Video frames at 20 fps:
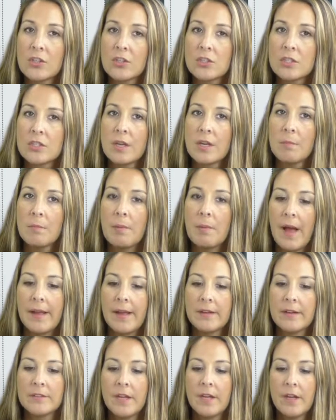
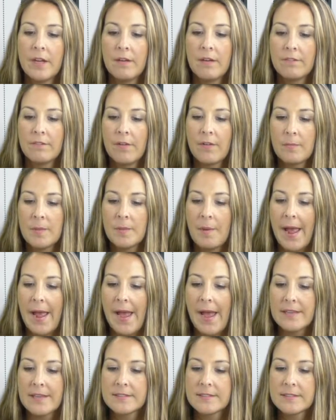compiled from the
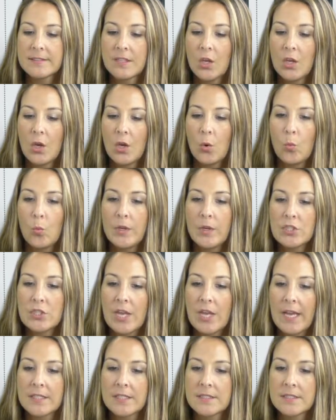past, which
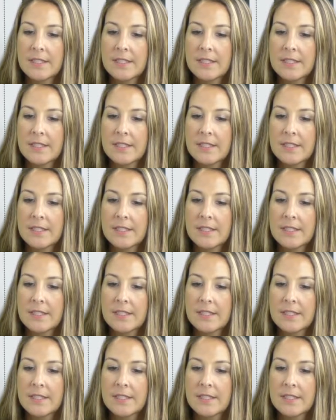has